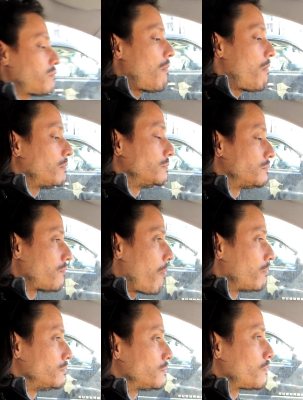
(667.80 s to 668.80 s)
what you're saying.
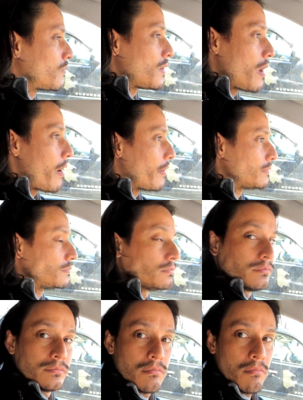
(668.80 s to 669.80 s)
Is there a difference
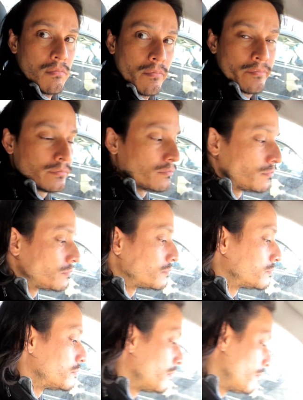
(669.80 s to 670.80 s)
between chive and scallion?
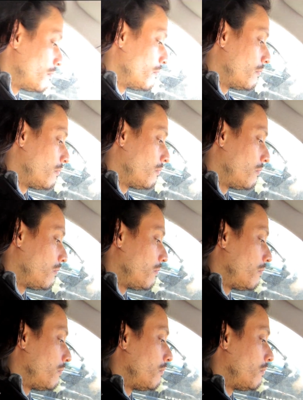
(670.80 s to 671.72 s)
Did we talk about this before?